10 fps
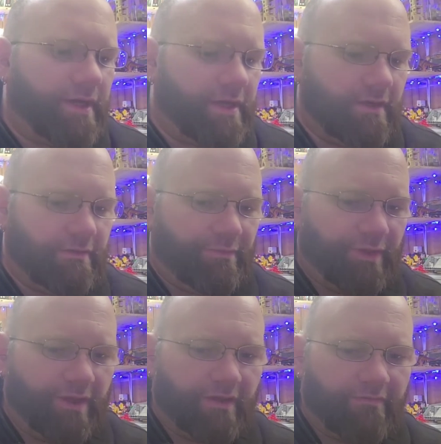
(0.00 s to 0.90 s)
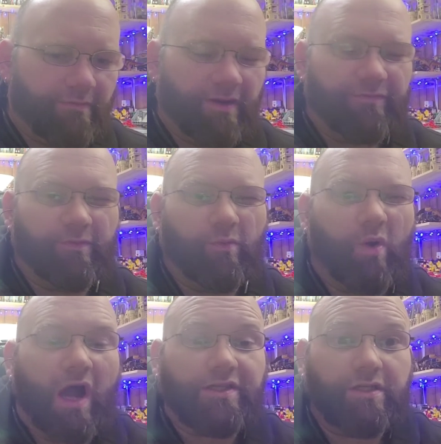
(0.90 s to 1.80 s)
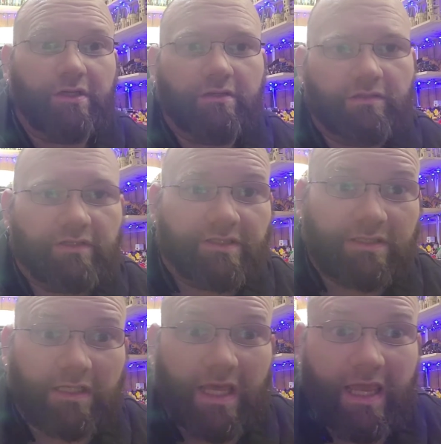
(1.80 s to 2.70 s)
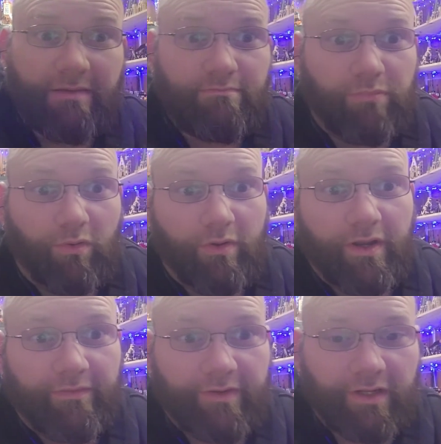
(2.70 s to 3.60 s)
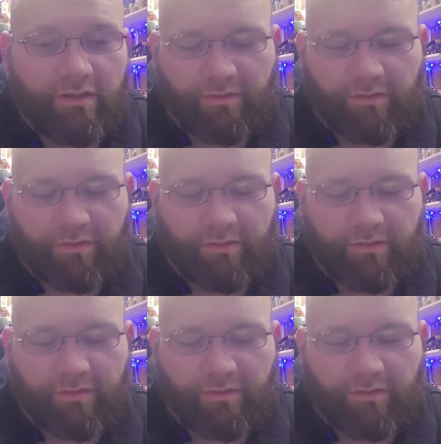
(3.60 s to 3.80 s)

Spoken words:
And thank you everybody for watching this lame, boring video.